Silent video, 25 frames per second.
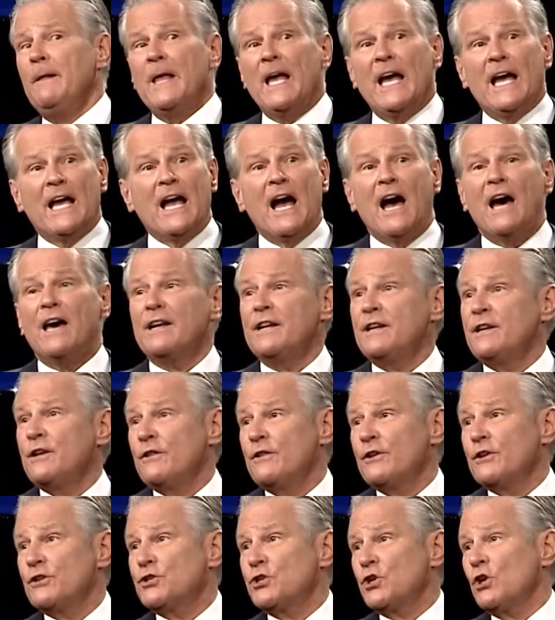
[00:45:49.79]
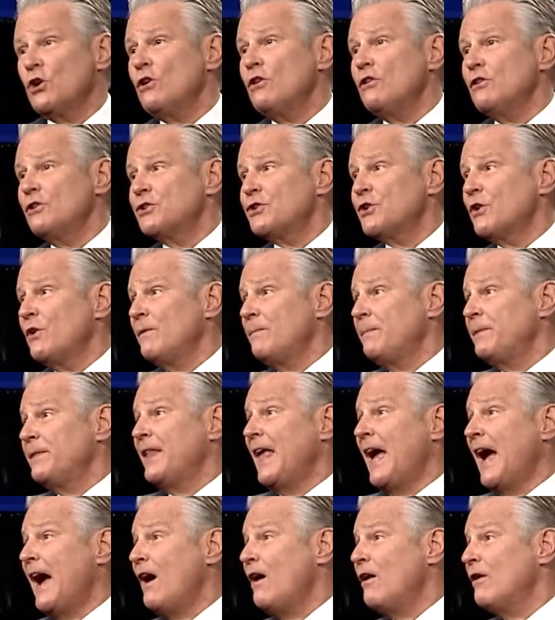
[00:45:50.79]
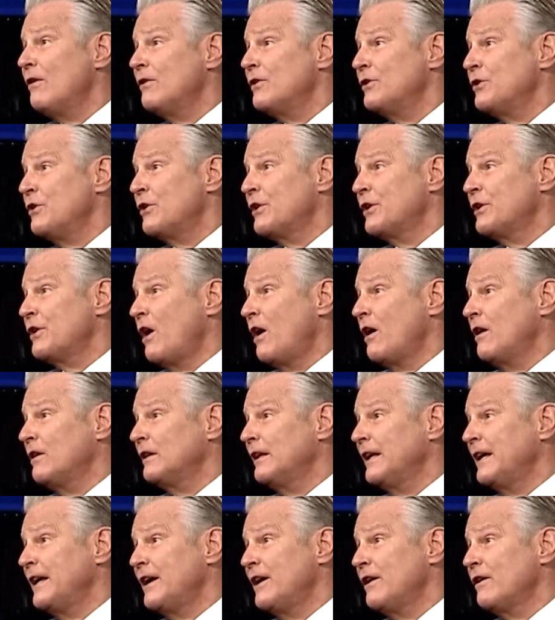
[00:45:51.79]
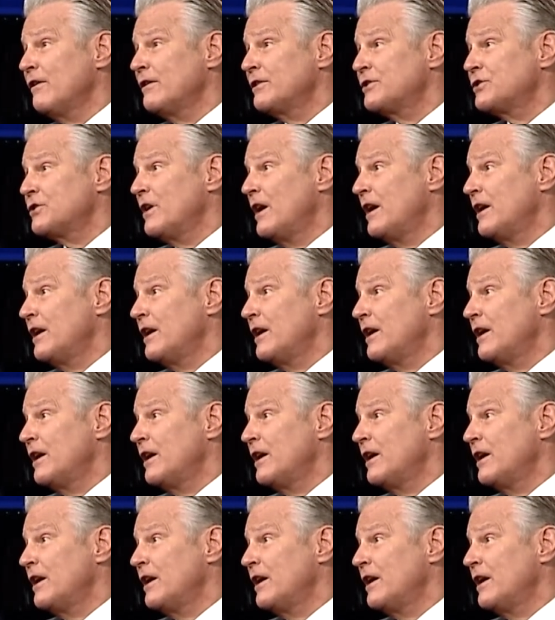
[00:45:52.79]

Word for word: It got into the church. Now you can hardly hear a,